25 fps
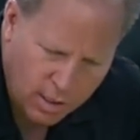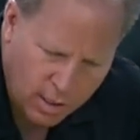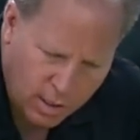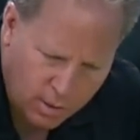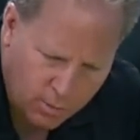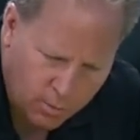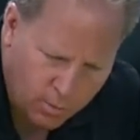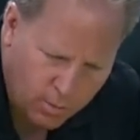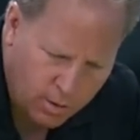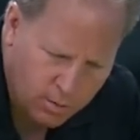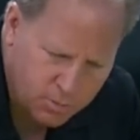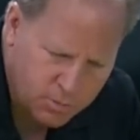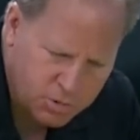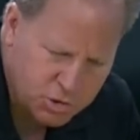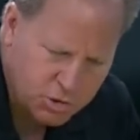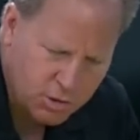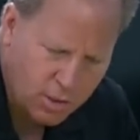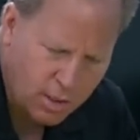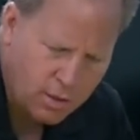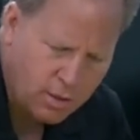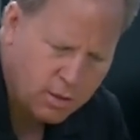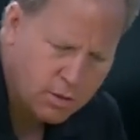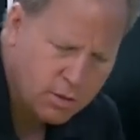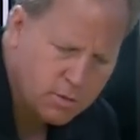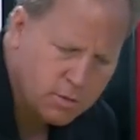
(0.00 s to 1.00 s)
And what I'm
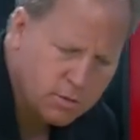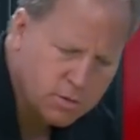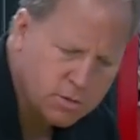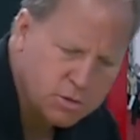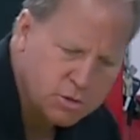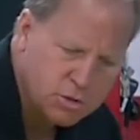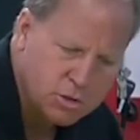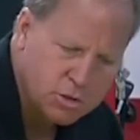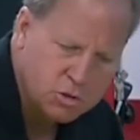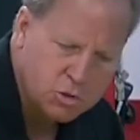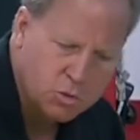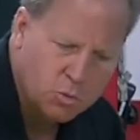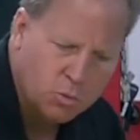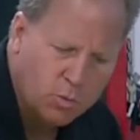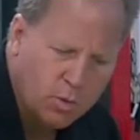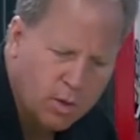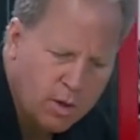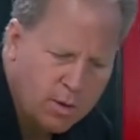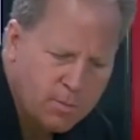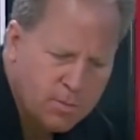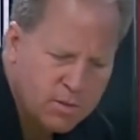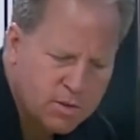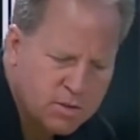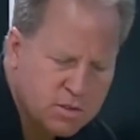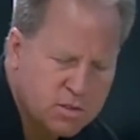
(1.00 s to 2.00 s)
trying to do is just
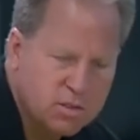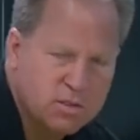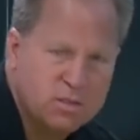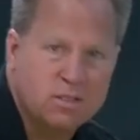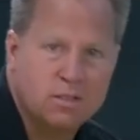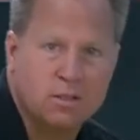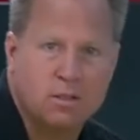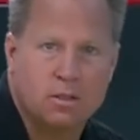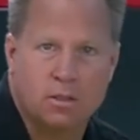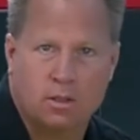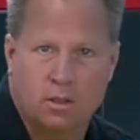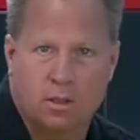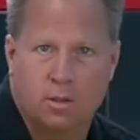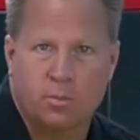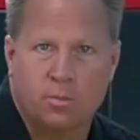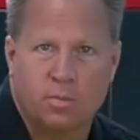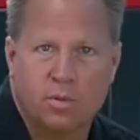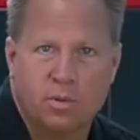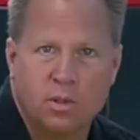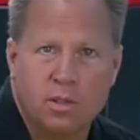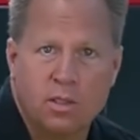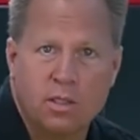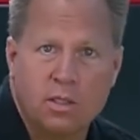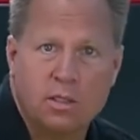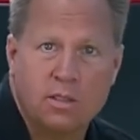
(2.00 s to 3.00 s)
rub this until it
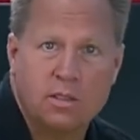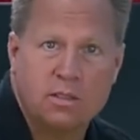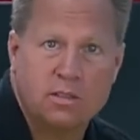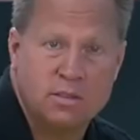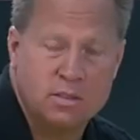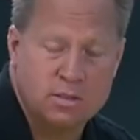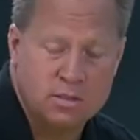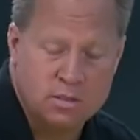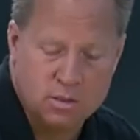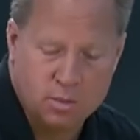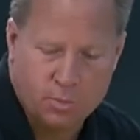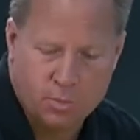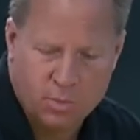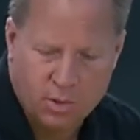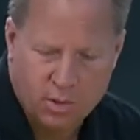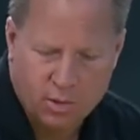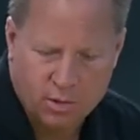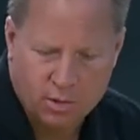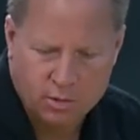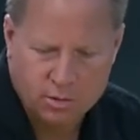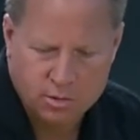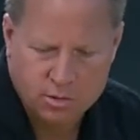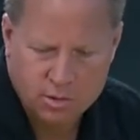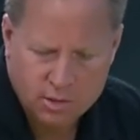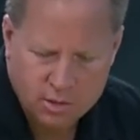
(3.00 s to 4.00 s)
completely
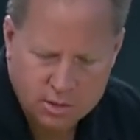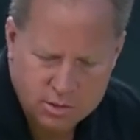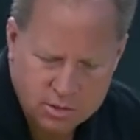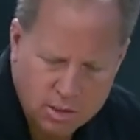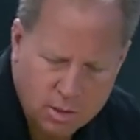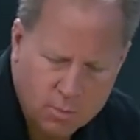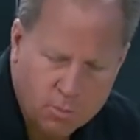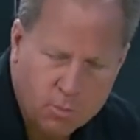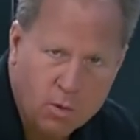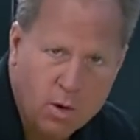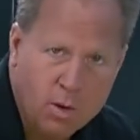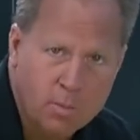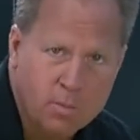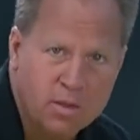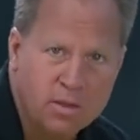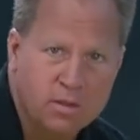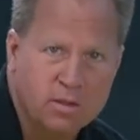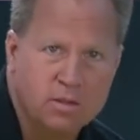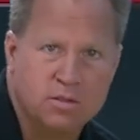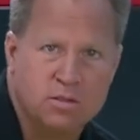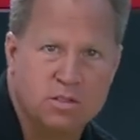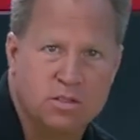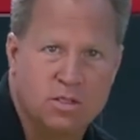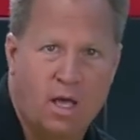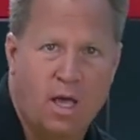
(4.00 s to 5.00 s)
disappears, as I'm rubbing
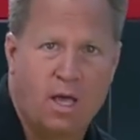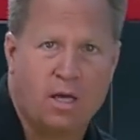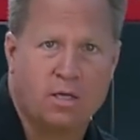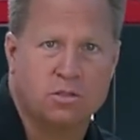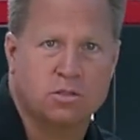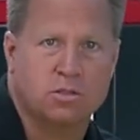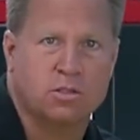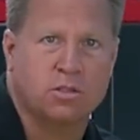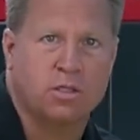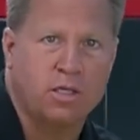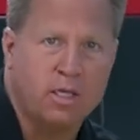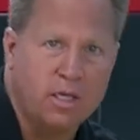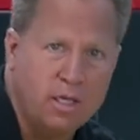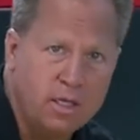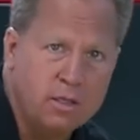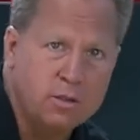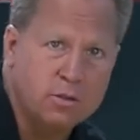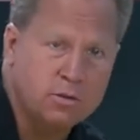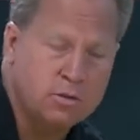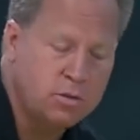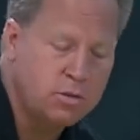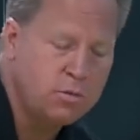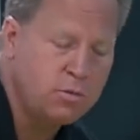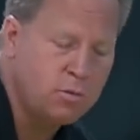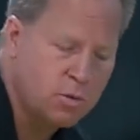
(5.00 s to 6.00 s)
this actually
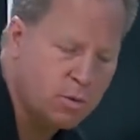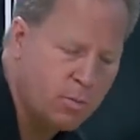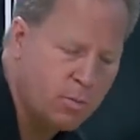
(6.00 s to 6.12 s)
into